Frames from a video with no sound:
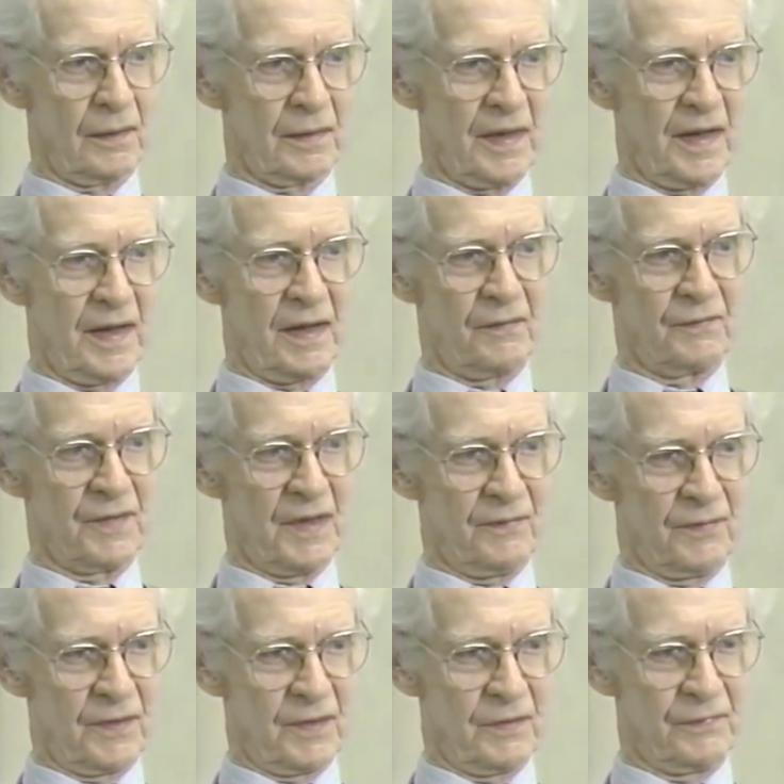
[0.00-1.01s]
they have
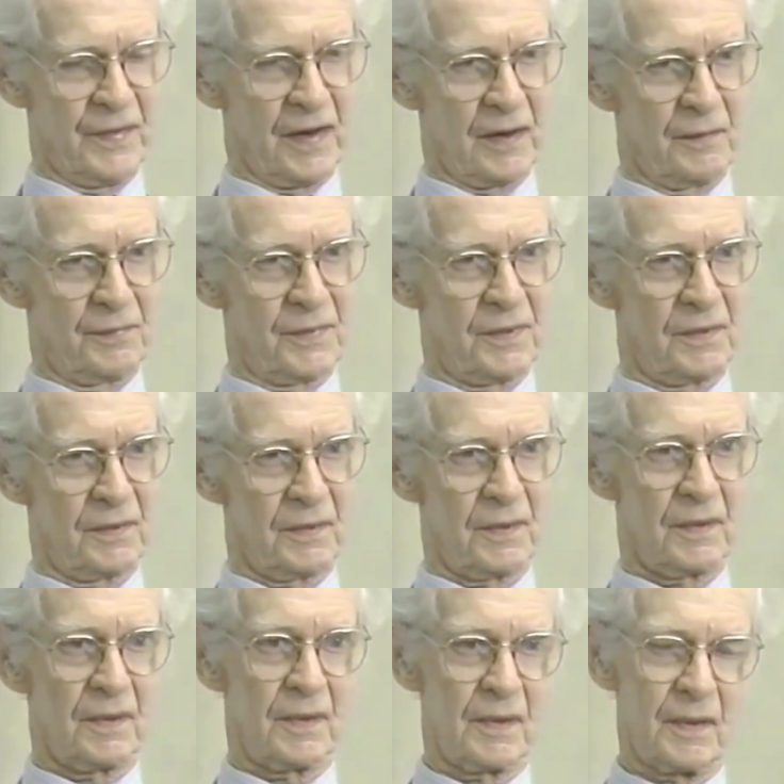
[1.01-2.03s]
never developed
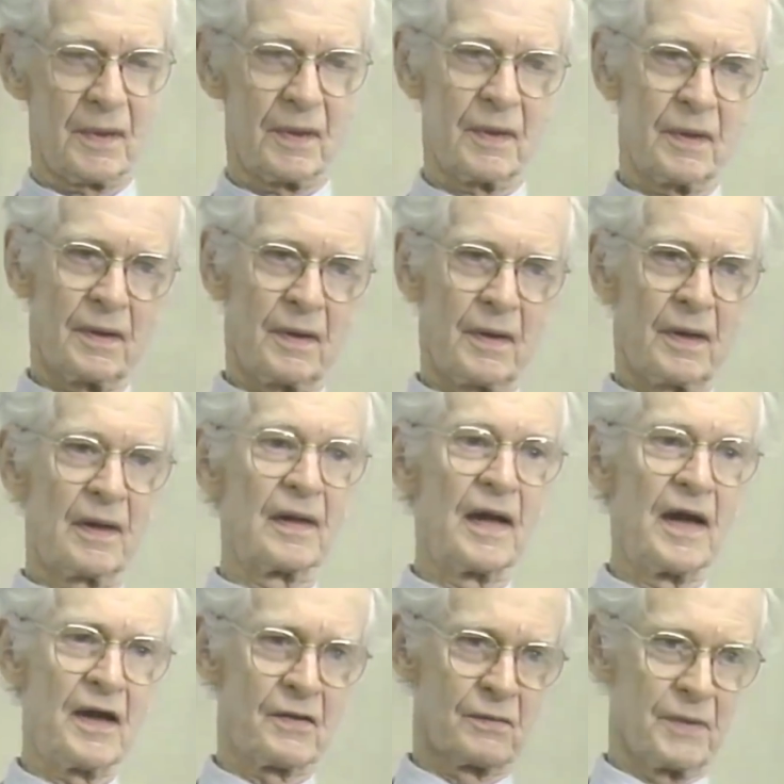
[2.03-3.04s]
a
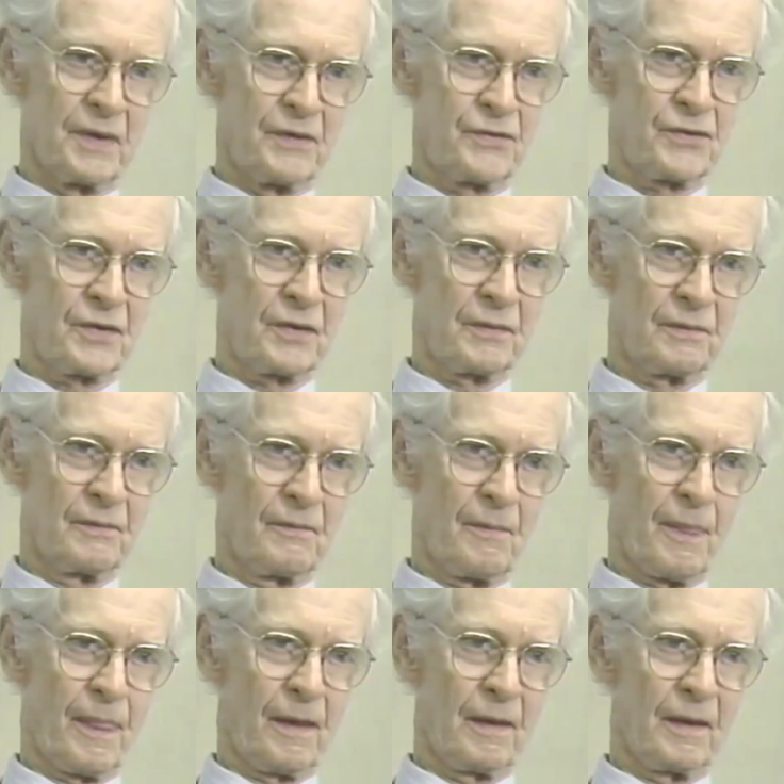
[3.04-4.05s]
language
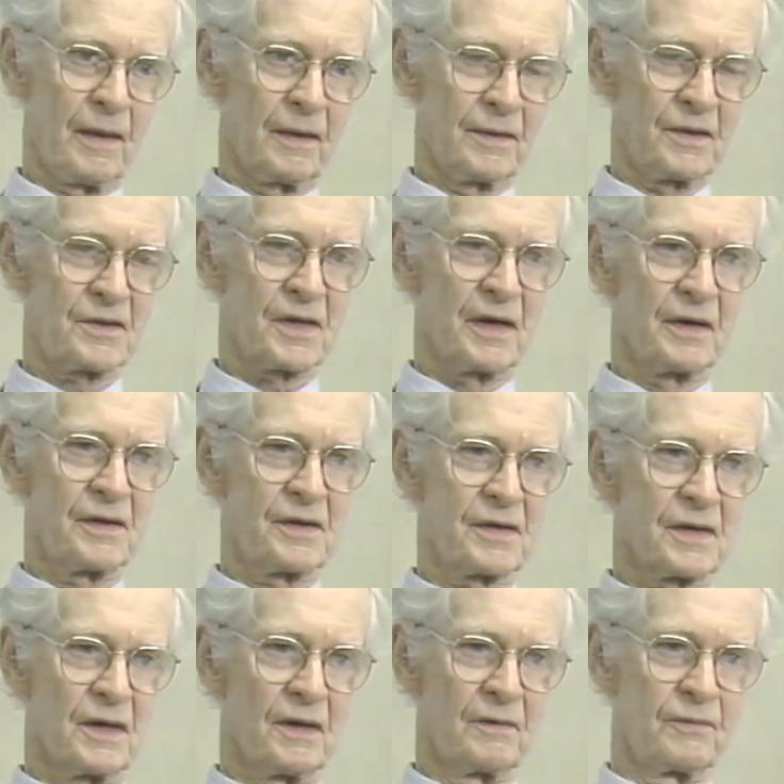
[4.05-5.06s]
in the
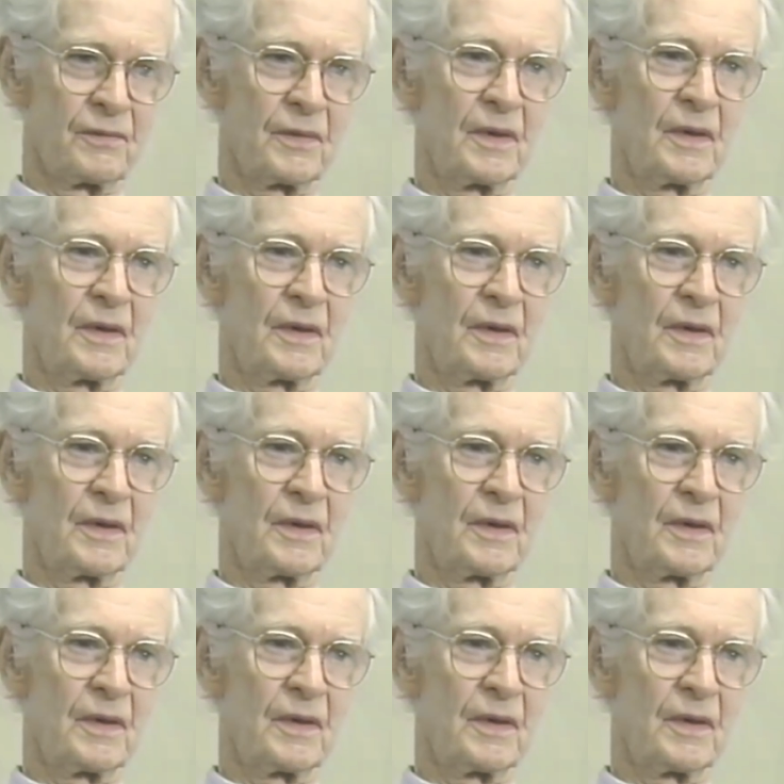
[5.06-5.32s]
sense of